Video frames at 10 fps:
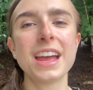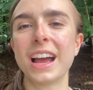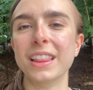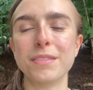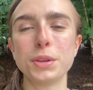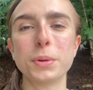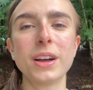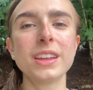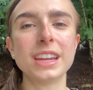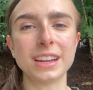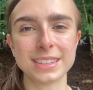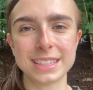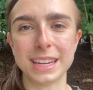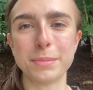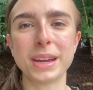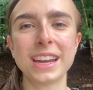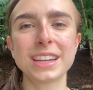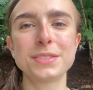I love you all, and I'll see you in my next